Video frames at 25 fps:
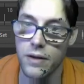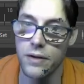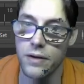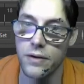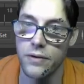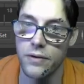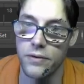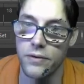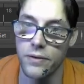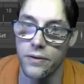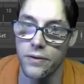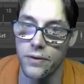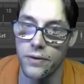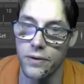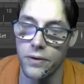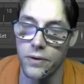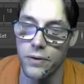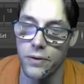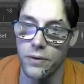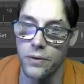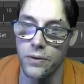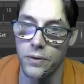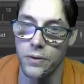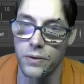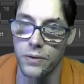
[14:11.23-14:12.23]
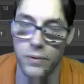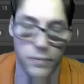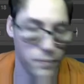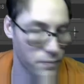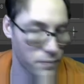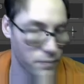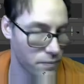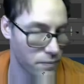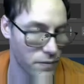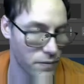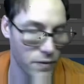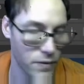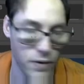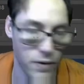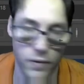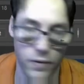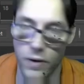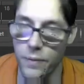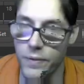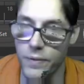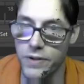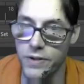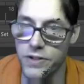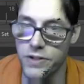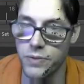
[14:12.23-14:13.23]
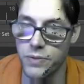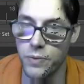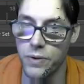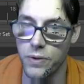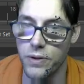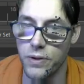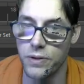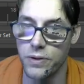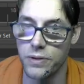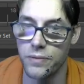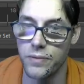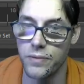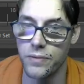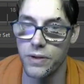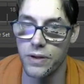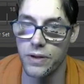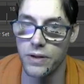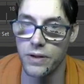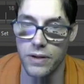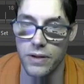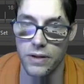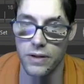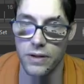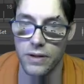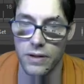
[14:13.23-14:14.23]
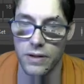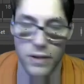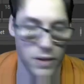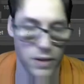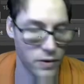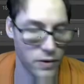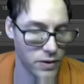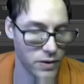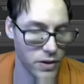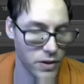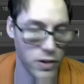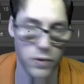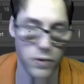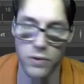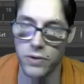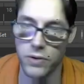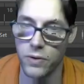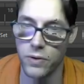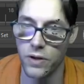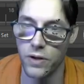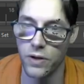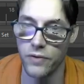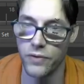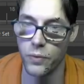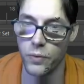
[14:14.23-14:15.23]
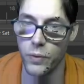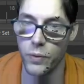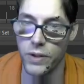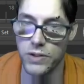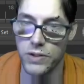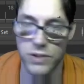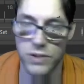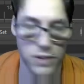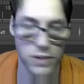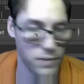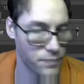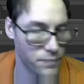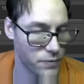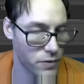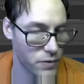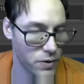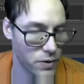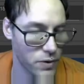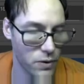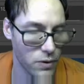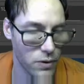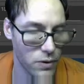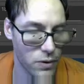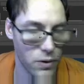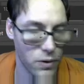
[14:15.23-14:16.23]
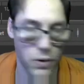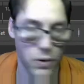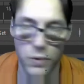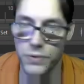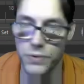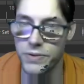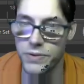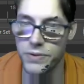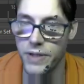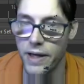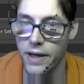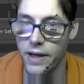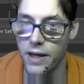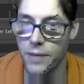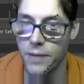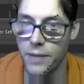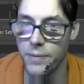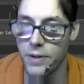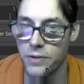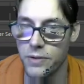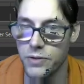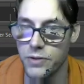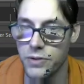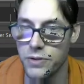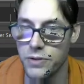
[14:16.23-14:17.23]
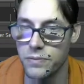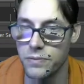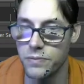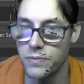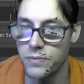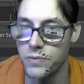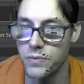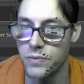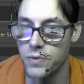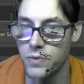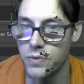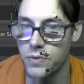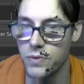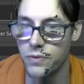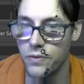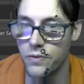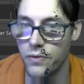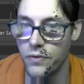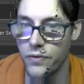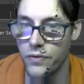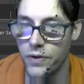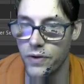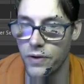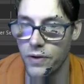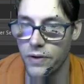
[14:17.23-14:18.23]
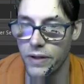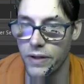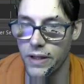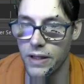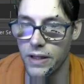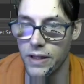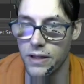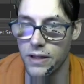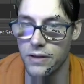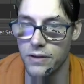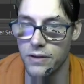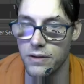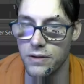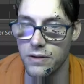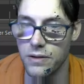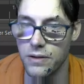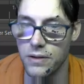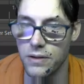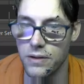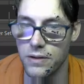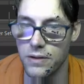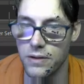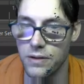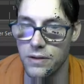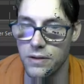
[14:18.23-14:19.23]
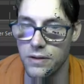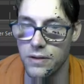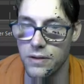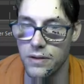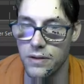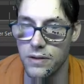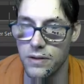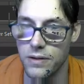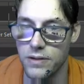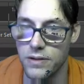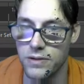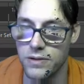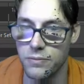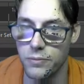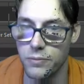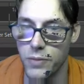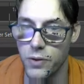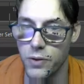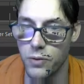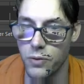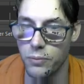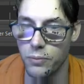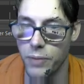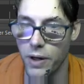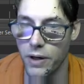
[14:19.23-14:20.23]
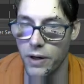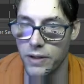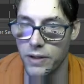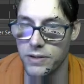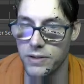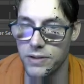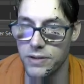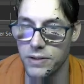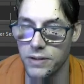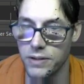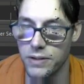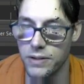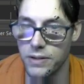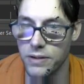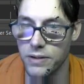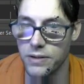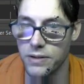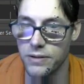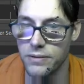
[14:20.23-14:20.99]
So I'm going to go grab this one. I'll hit Q to turn off the widget. Hold tab and I'll just fill in this middle box here.